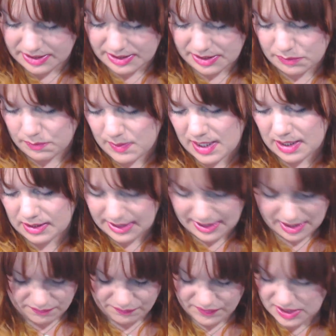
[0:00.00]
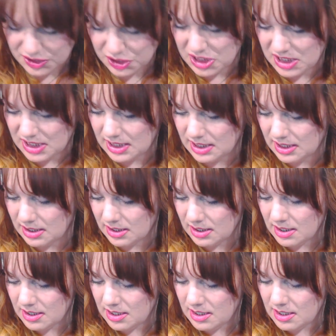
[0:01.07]
in here as well, like a
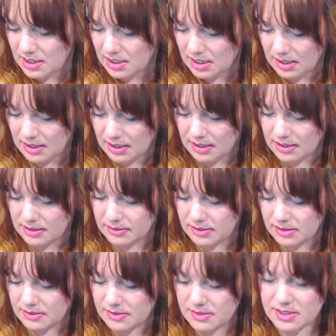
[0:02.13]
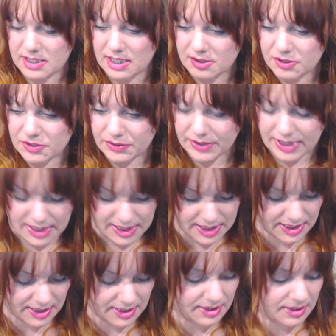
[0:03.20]
Vichy
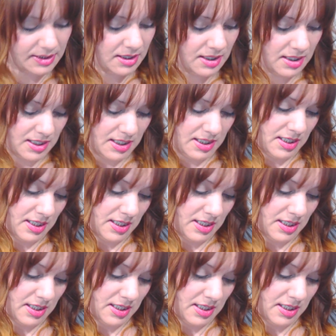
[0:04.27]
sunscreen,